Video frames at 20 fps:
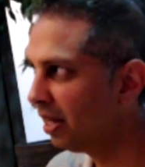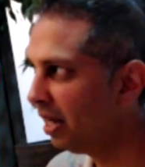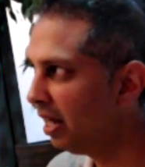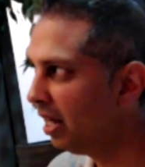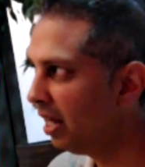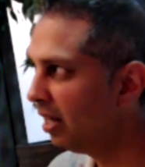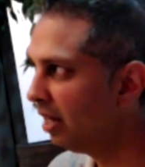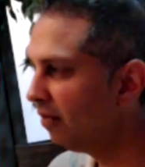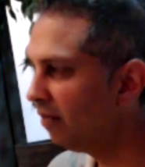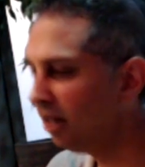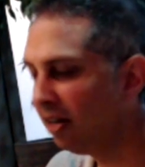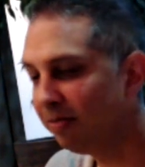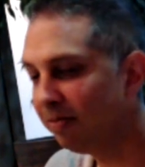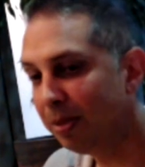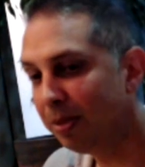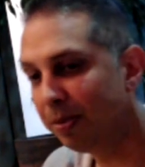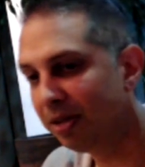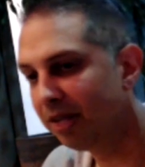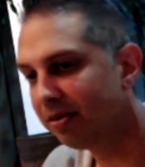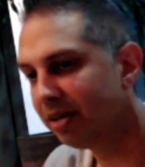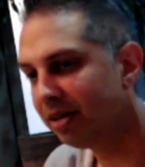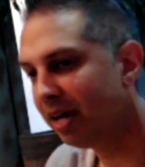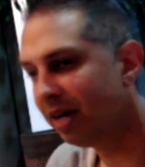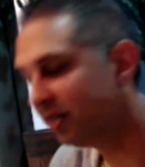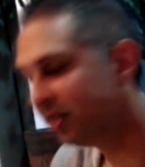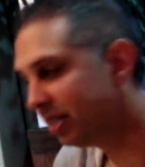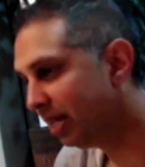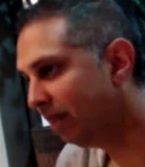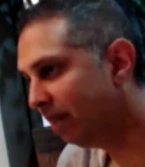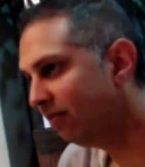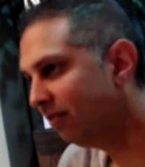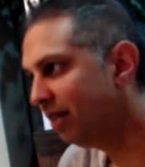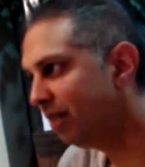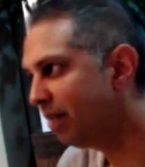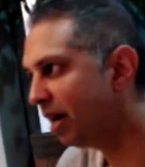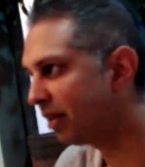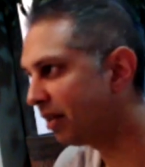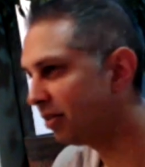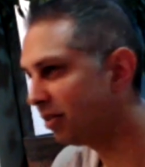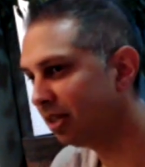And if enough people out there have the same
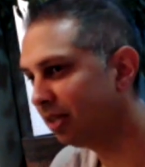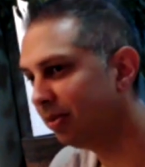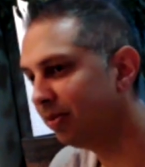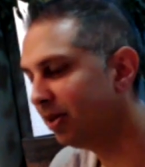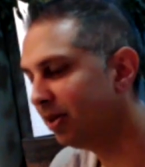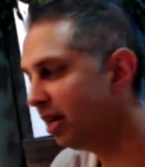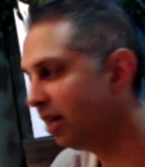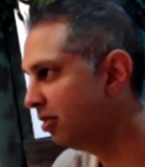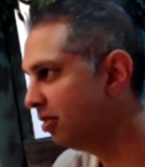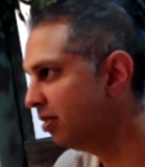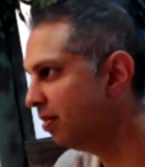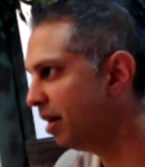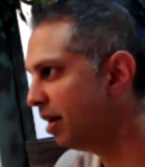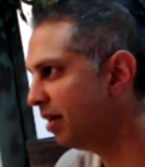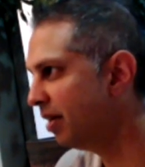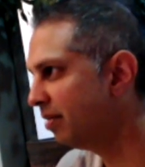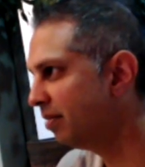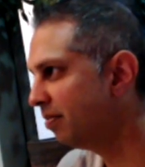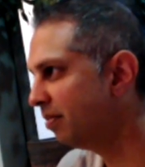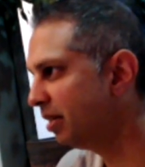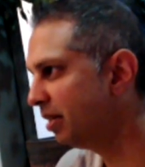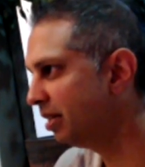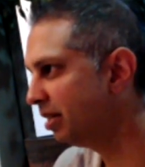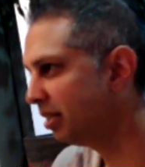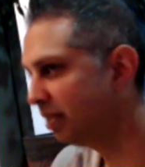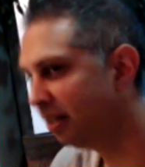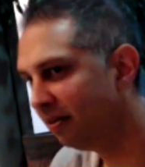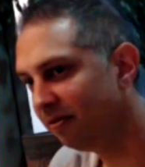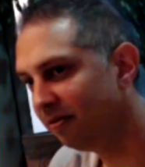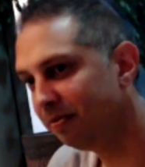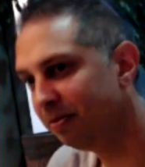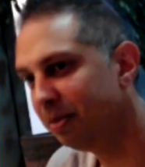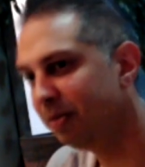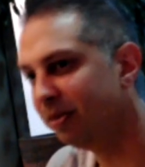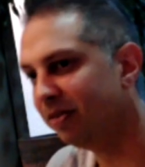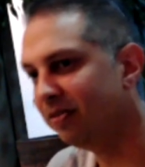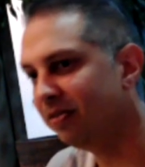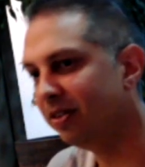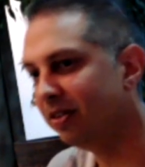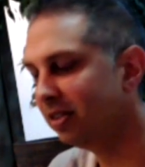feedback, there's something we got to do about it, because enough
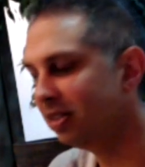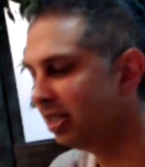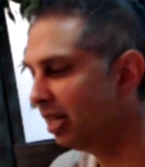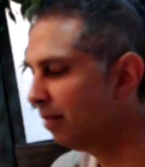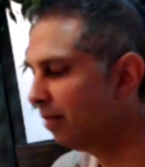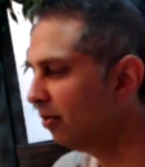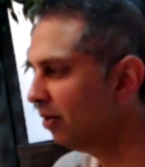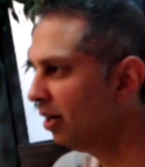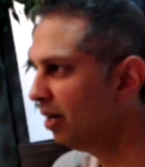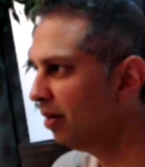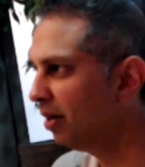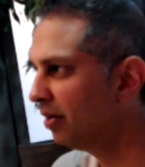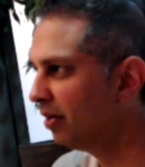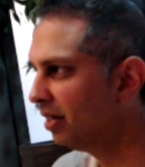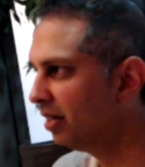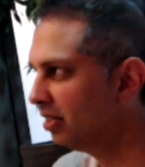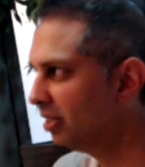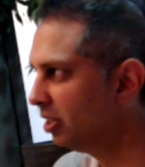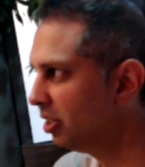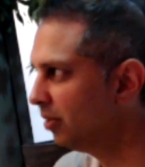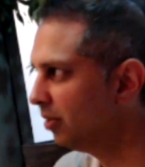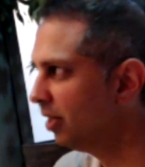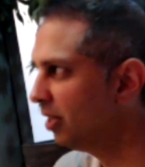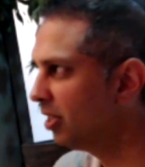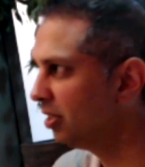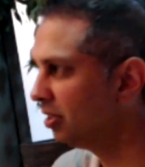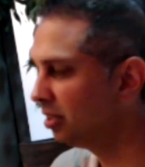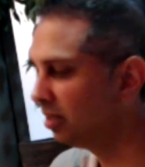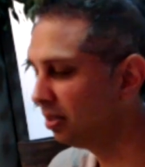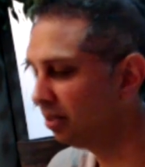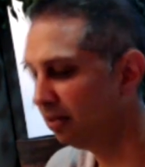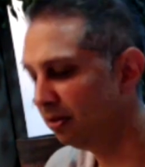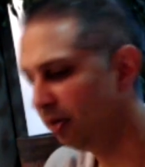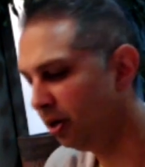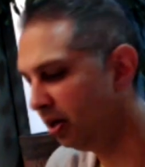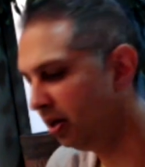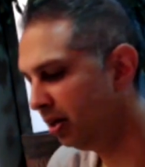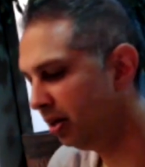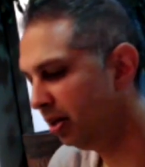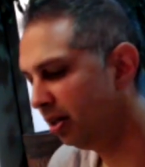people feel the same way about that situation. So,
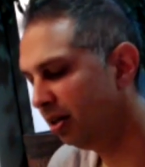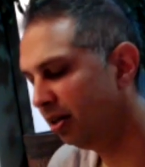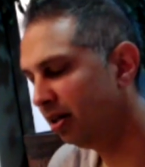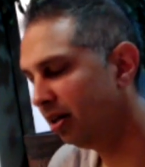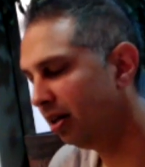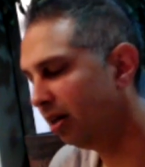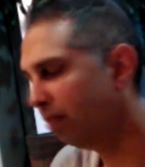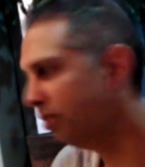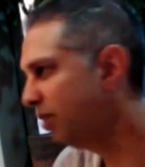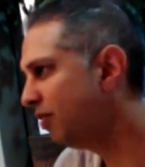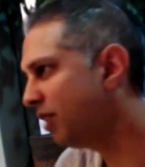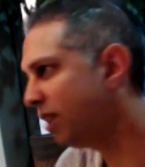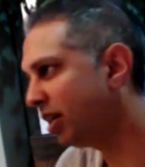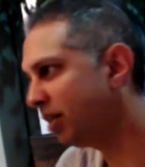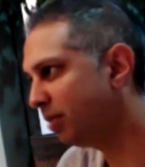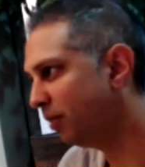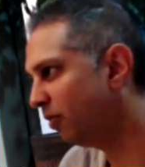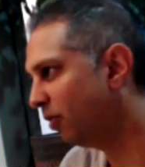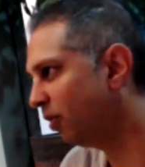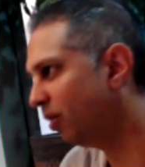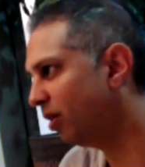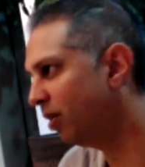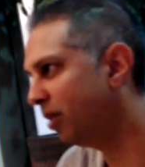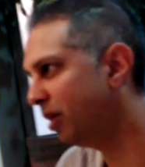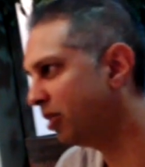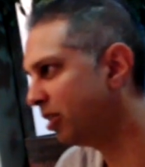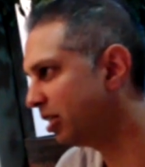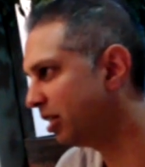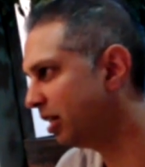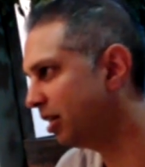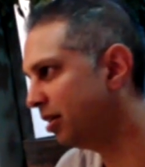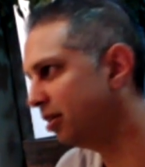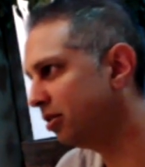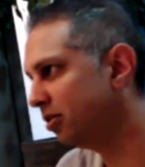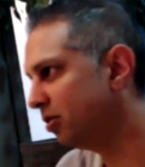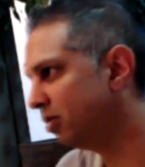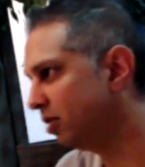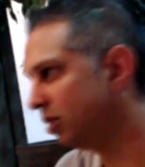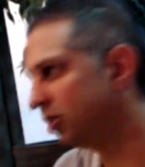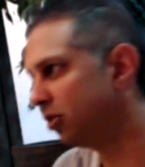we've talked before about just kind
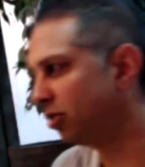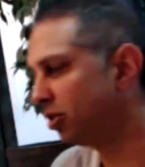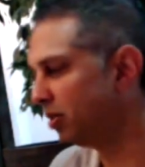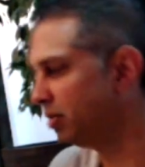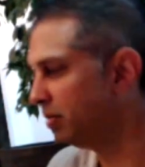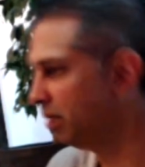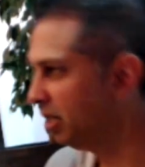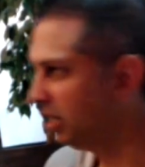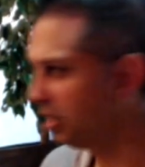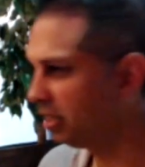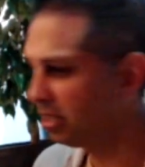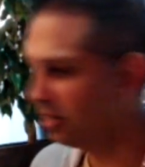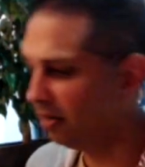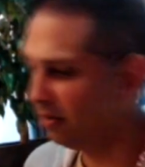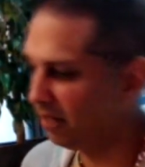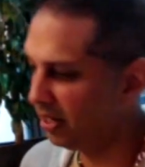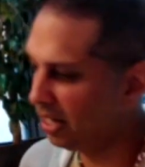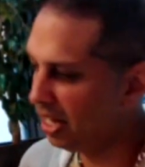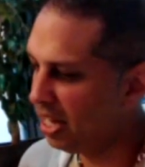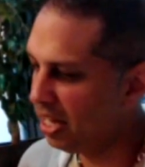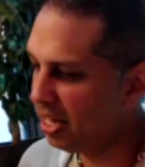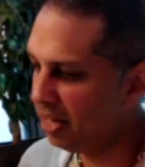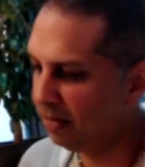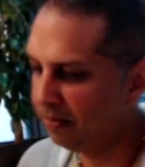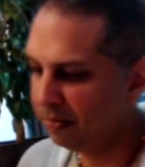of social media and stuff like that.